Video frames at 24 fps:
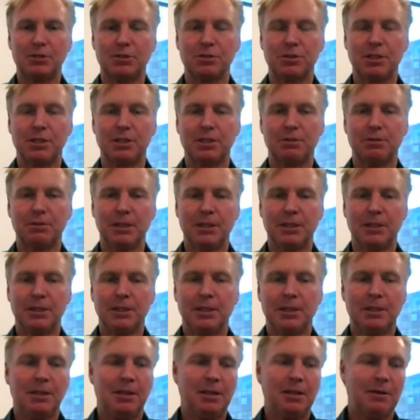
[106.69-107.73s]
So
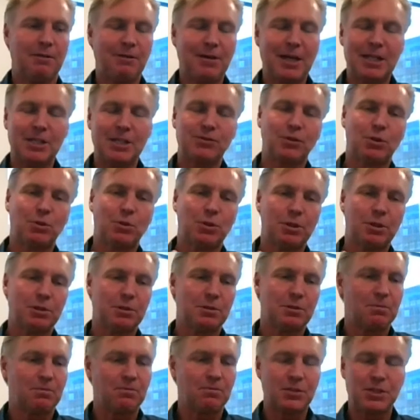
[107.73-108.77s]
fast forward
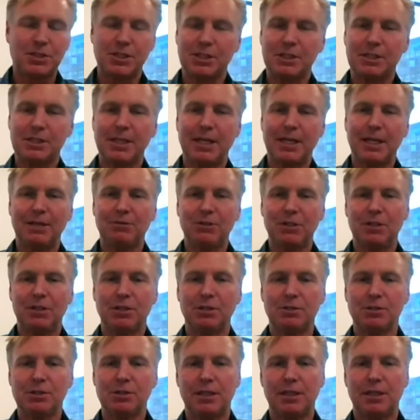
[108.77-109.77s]
6.5 years,